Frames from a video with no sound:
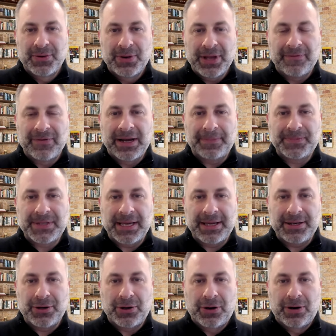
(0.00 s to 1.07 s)
We have an
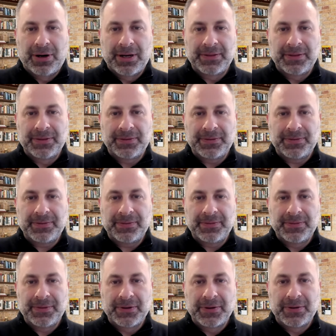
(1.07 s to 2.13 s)
update on
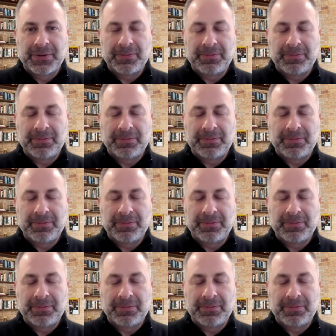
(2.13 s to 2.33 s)
the